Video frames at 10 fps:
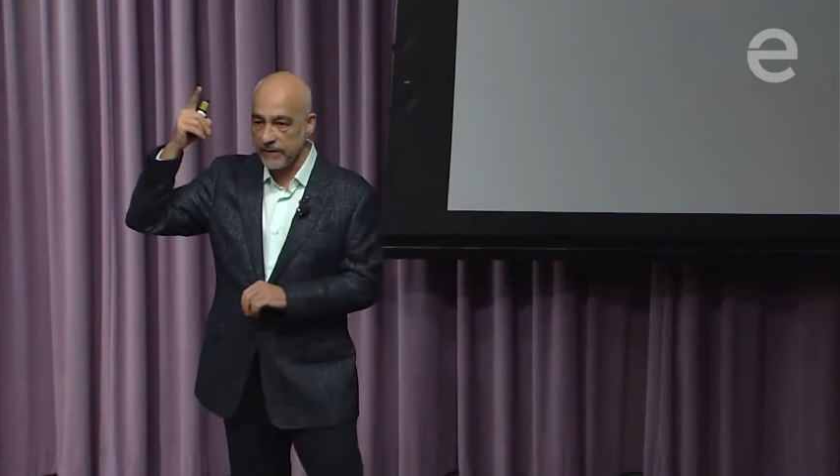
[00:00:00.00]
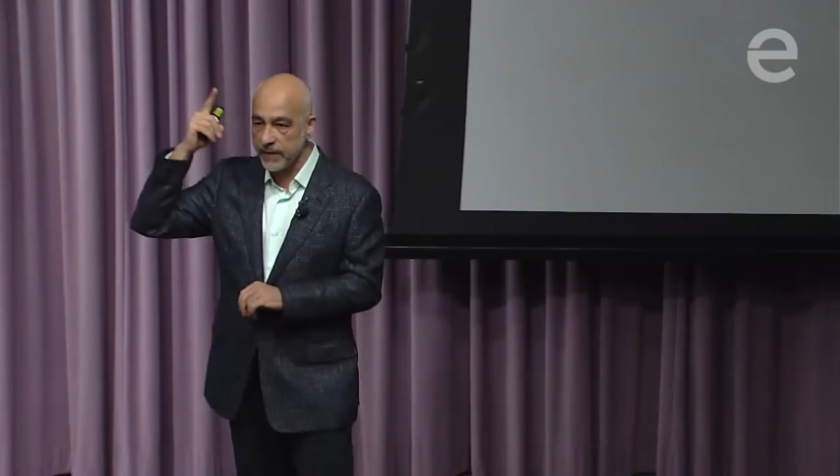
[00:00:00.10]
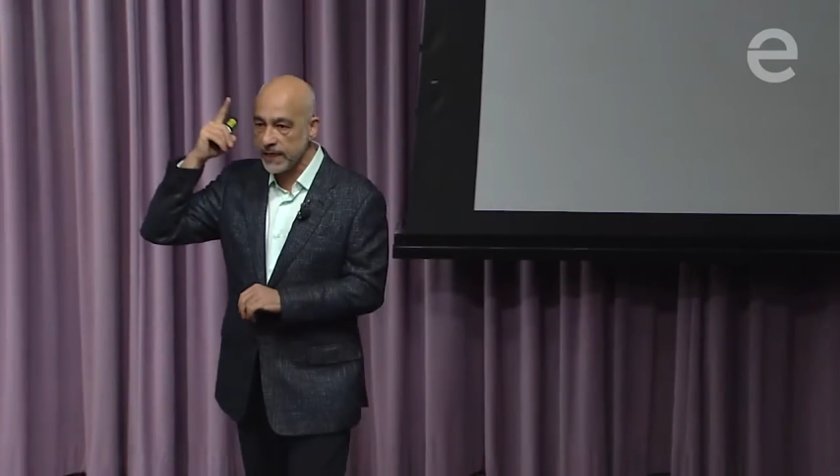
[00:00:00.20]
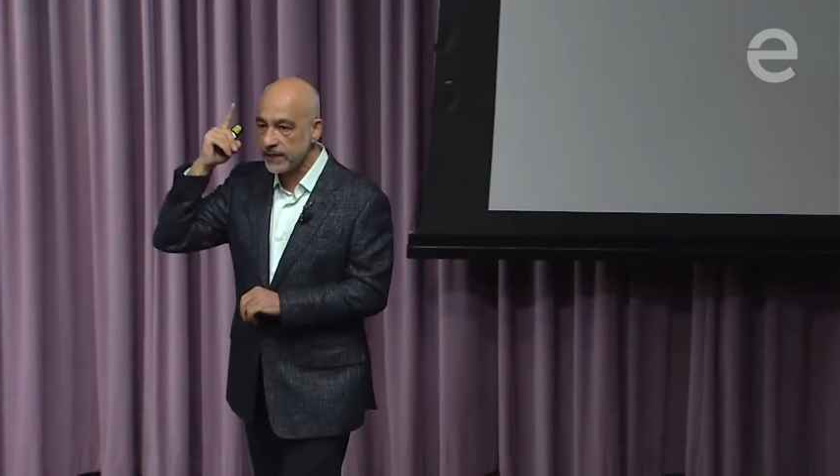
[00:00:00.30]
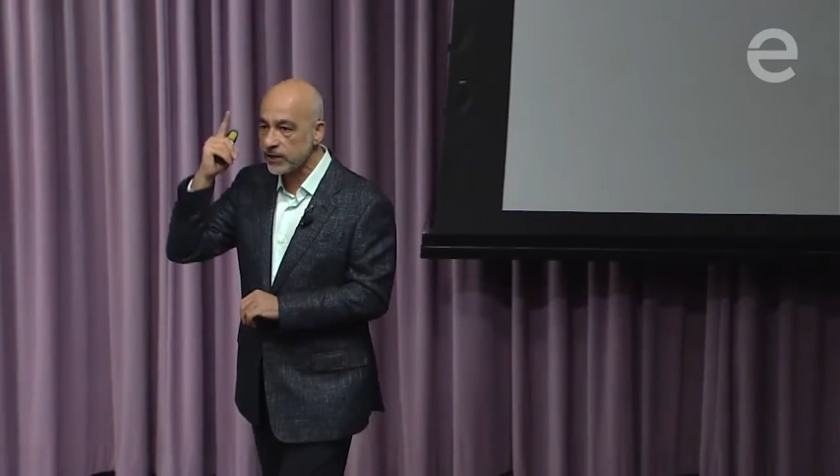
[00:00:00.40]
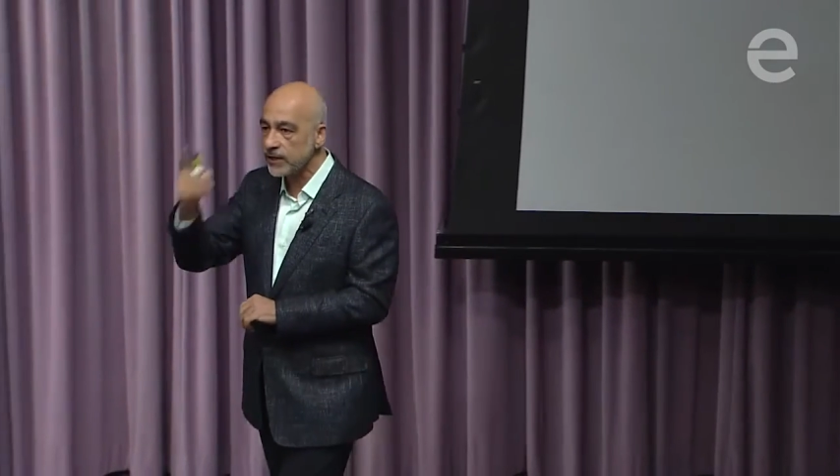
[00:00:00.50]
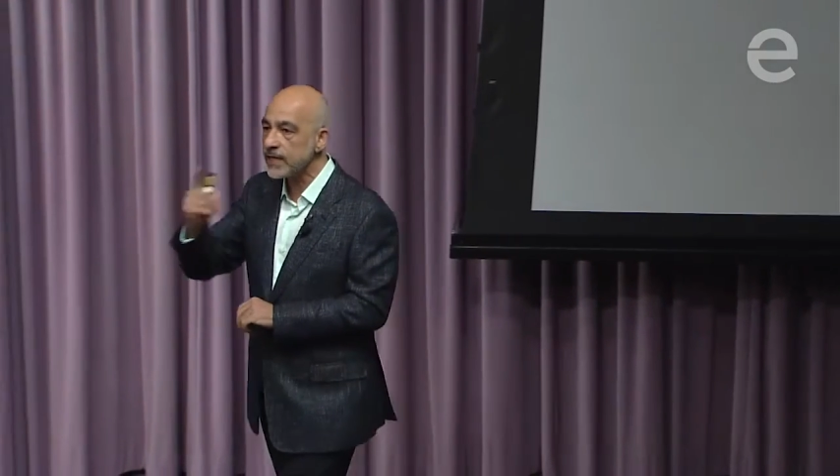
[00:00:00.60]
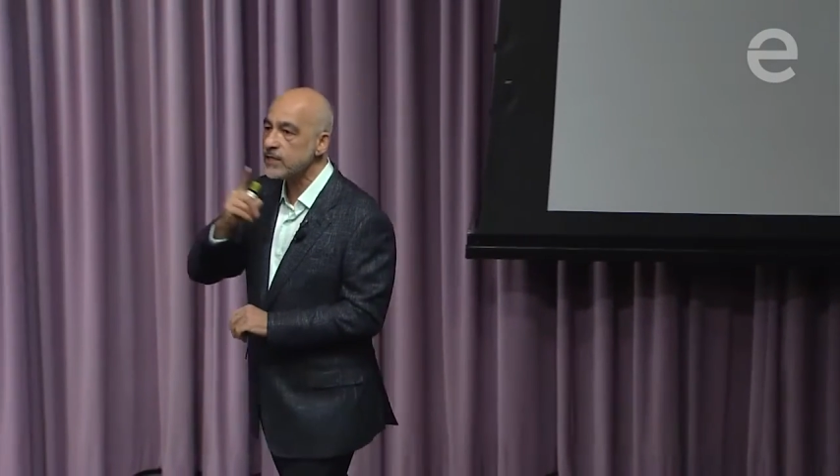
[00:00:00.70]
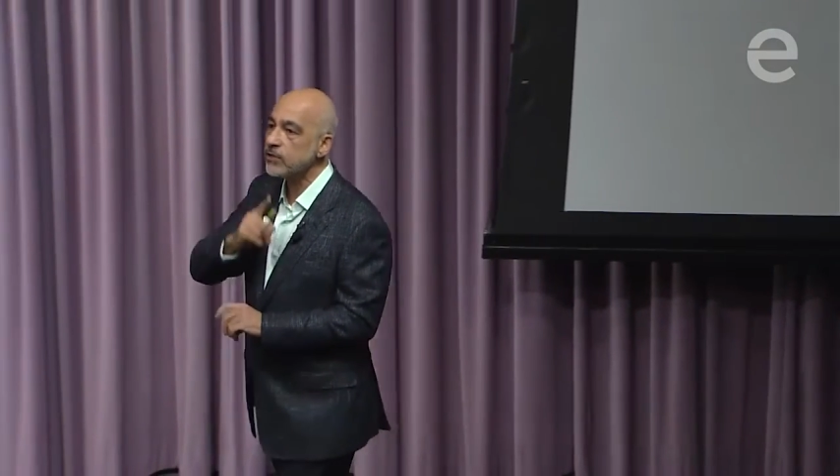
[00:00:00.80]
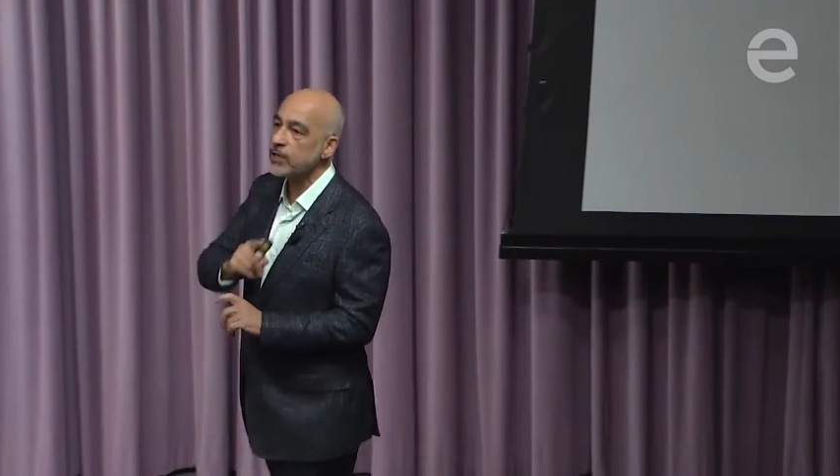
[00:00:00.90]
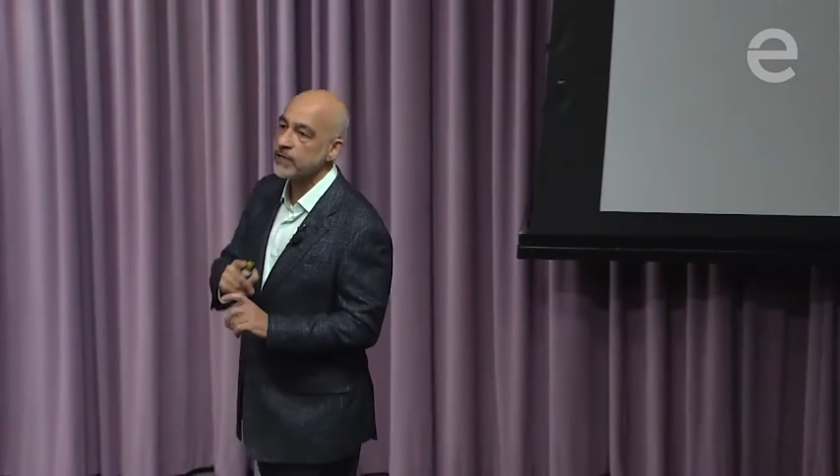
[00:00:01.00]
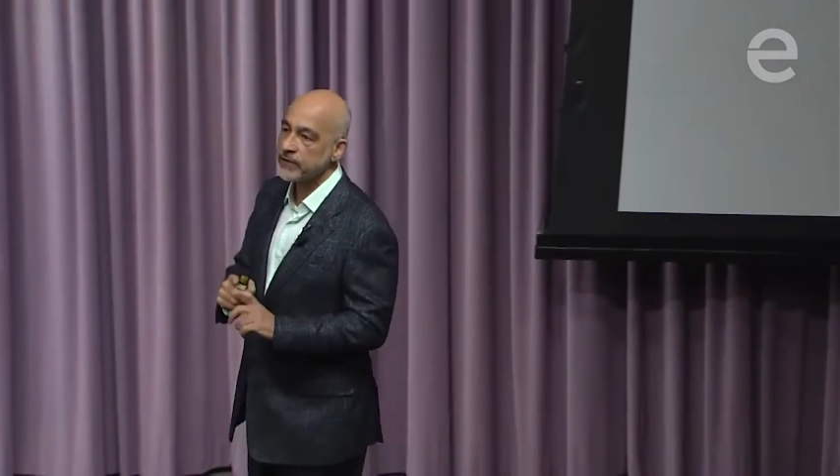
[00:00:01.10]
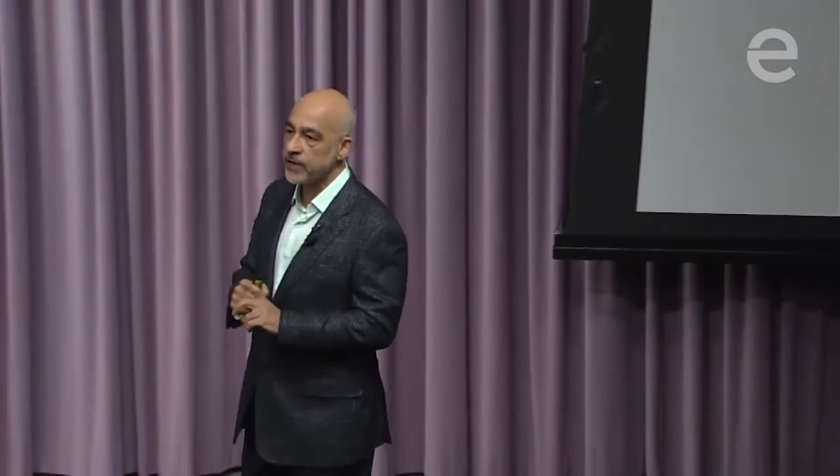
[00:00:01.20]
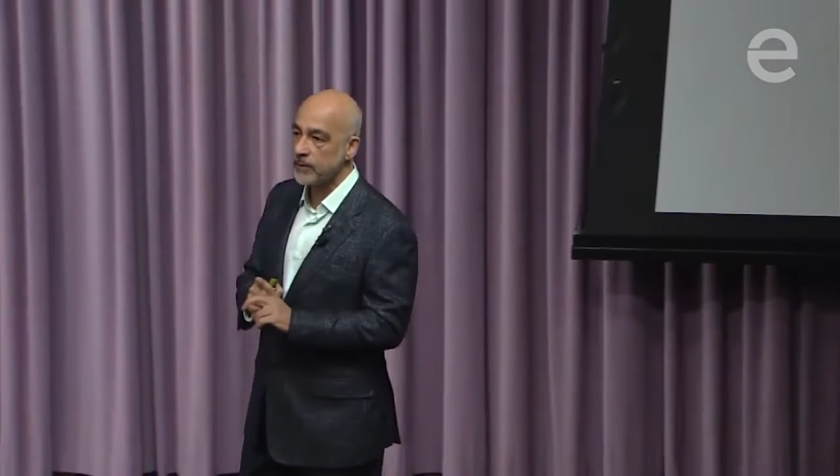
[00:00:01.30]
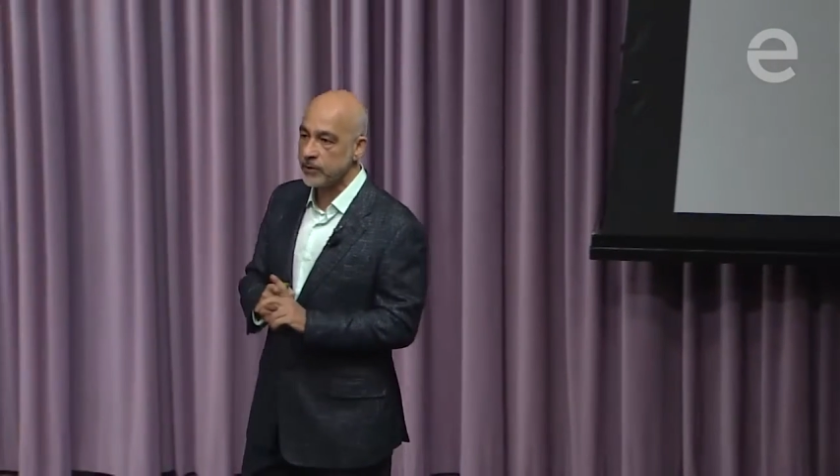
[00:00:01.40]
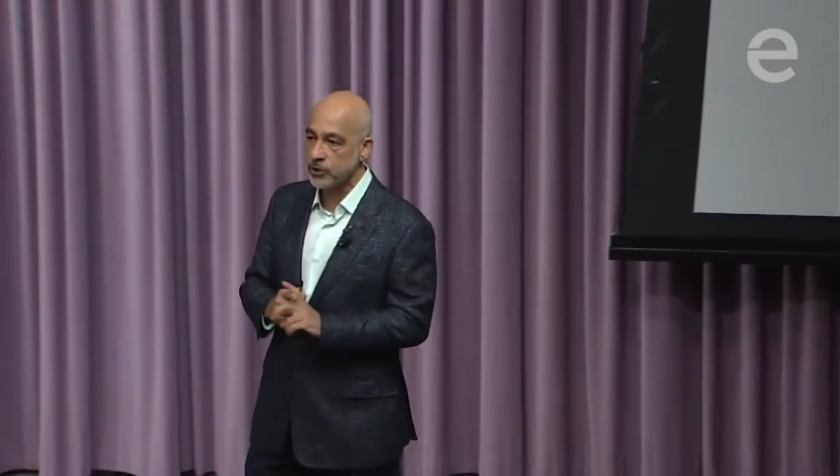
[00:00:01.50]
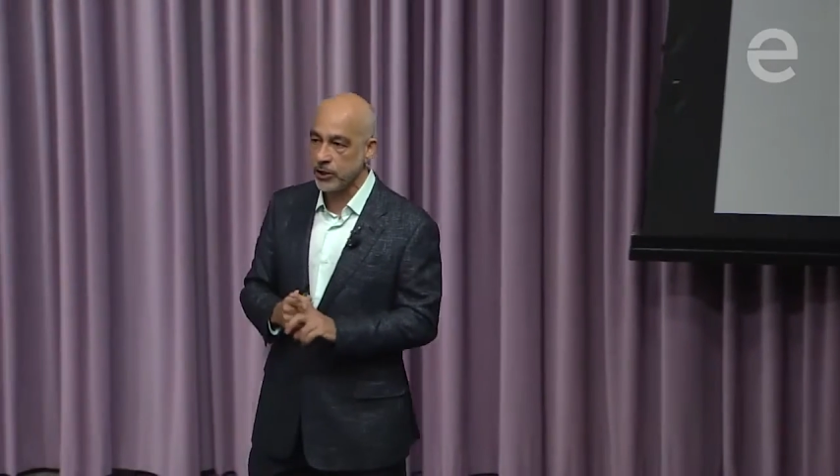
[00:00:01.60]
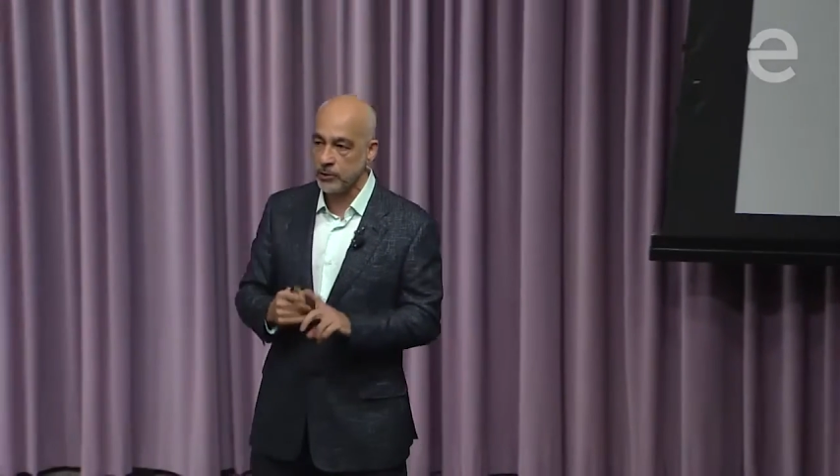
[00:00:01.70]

and we can turn this into a gift and opportunity,